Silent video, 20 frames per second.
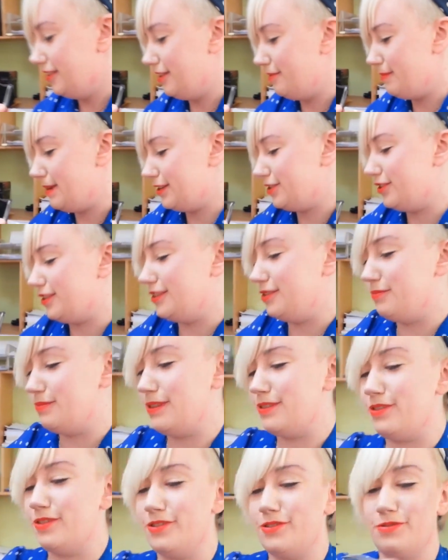imagined.
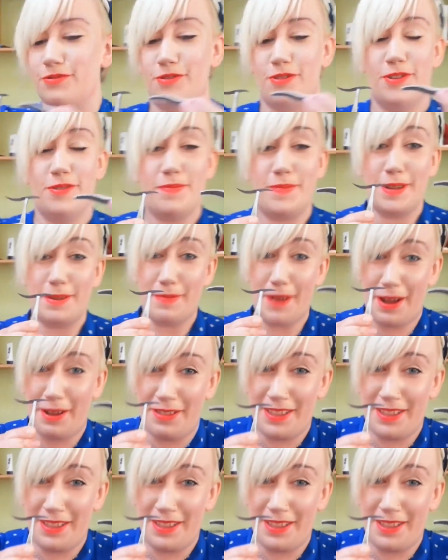We thought it was going to be about